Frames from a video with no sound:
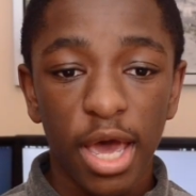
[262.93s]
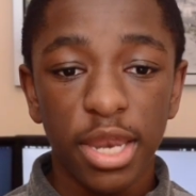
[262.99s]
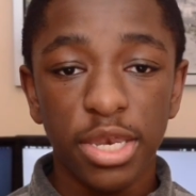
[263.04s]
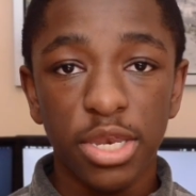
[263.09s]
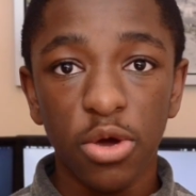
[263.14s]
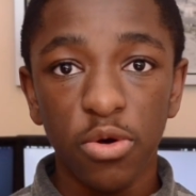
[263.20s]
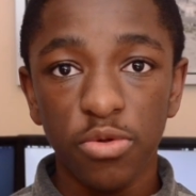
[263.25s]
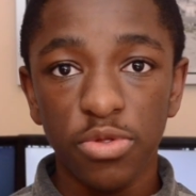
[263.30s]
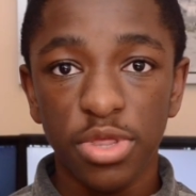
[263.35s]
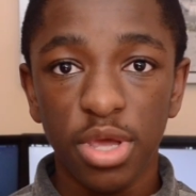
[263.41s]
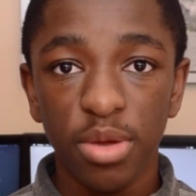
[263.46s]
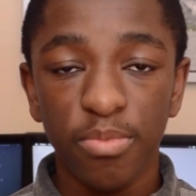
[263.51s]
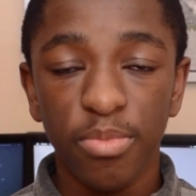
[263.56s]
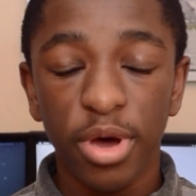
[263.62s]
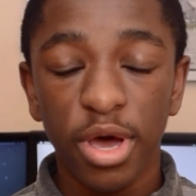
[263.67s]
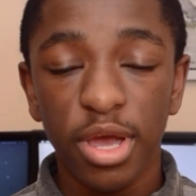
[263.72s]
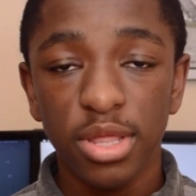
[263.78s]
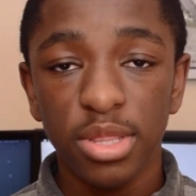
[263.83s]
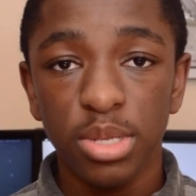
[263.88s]
I don't think
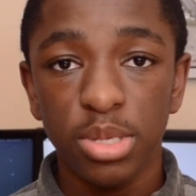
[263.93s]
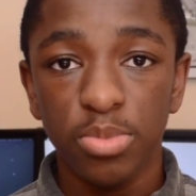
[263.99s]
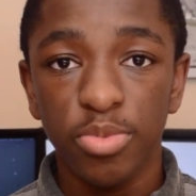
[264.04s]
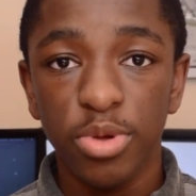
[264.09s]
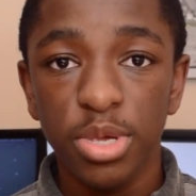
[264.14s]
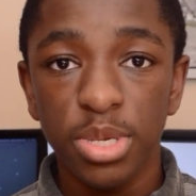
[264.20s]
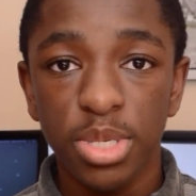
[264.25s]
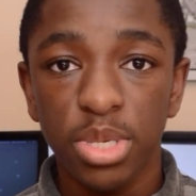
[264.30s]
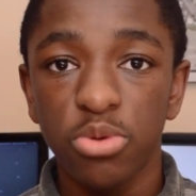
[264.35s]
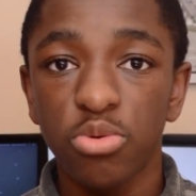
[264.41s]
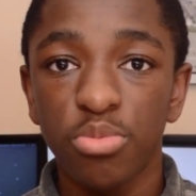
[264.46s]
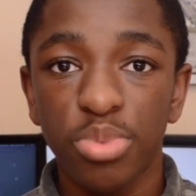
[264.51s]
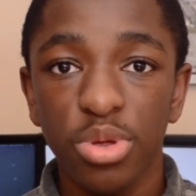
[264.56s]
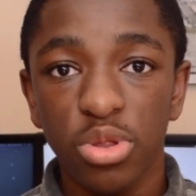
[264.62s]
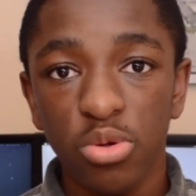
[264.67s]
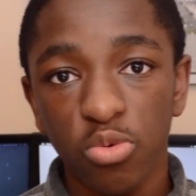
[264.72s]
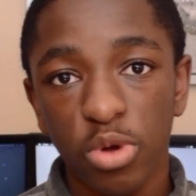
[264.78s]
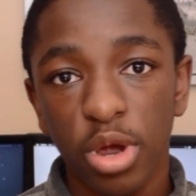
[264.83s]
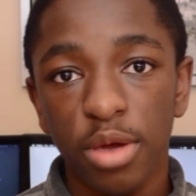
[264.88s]
buying this PC would be
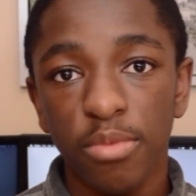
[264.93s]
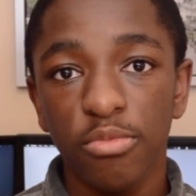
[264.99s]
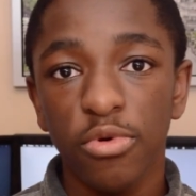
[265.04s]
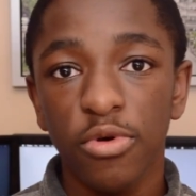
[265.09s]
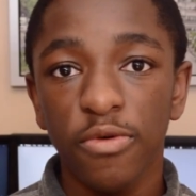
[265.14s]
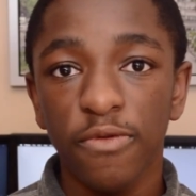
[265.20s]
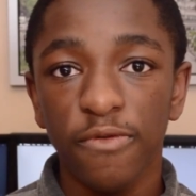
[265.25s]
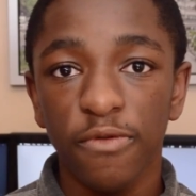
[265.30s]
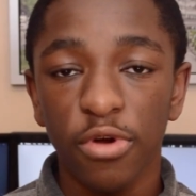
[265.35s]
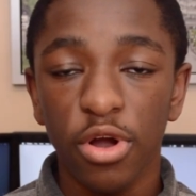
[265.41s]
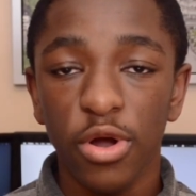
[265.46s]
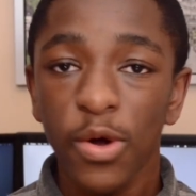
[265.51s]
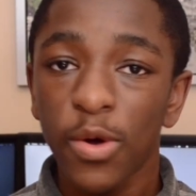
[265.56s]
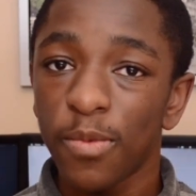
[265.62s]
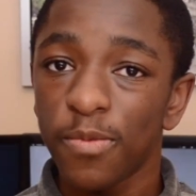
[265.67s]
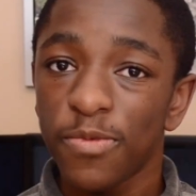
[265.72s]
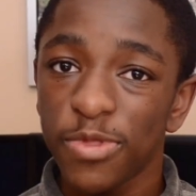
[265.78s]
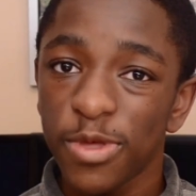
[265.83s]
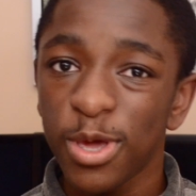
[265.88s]
the right move for a
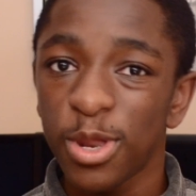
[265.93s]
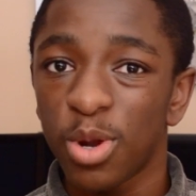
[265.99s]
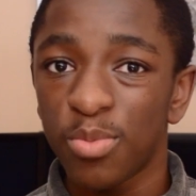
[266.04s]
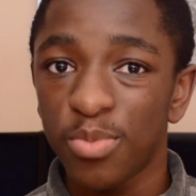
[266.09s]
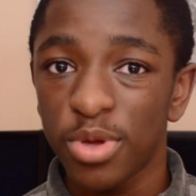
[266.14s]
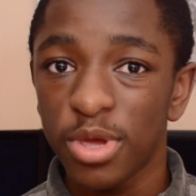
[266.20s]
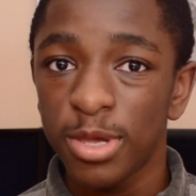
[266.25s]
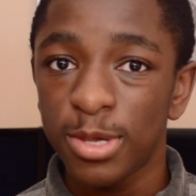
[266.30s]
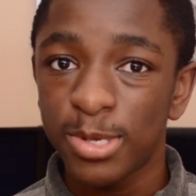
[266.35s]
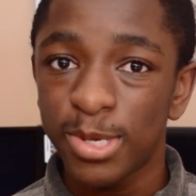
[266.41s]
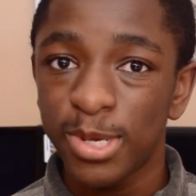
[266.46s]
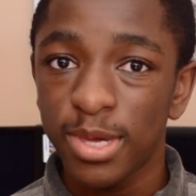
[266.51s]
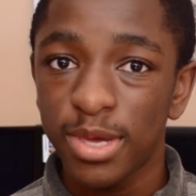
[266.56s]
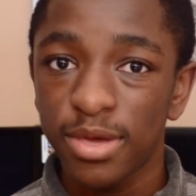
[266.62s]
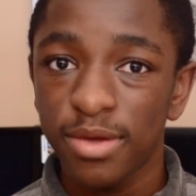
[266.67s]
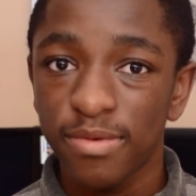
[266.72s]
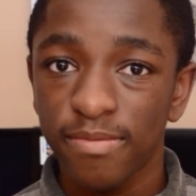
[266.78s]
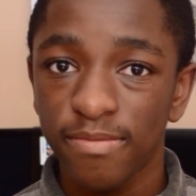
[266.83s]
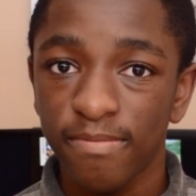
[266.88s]
home theater PC.
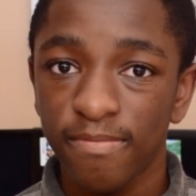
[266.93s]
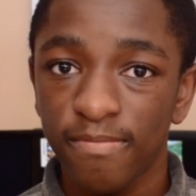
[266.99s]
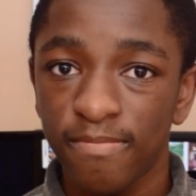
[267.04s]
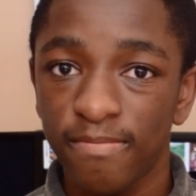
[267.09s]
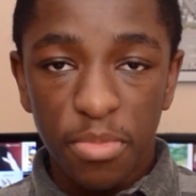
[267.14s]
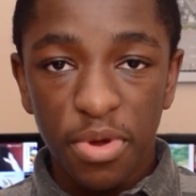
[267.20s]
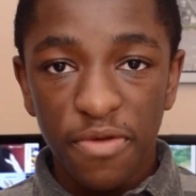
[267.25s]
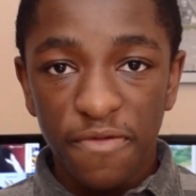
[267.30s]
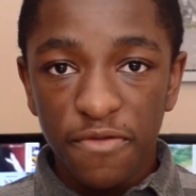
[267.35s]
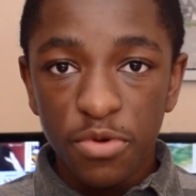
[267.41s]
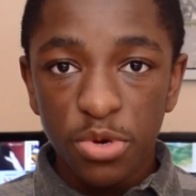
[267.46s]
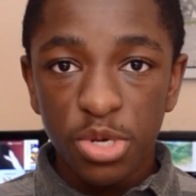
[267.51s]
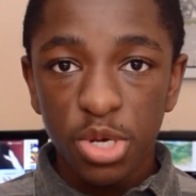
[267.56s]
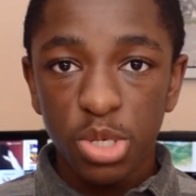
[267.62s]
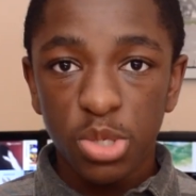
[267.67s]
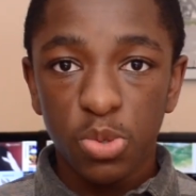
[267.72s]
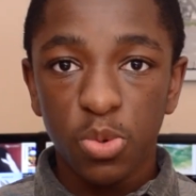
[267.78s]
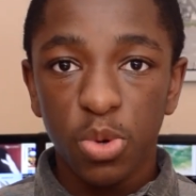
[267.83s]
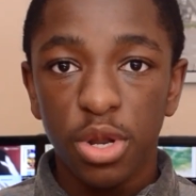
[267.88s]
But if you
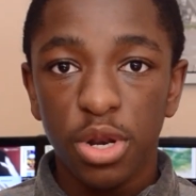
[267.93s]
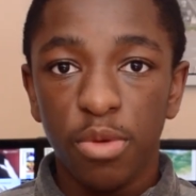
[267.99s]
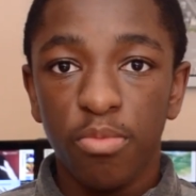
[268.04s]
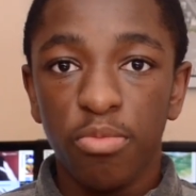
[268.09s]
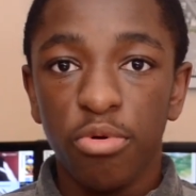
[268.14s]
just want to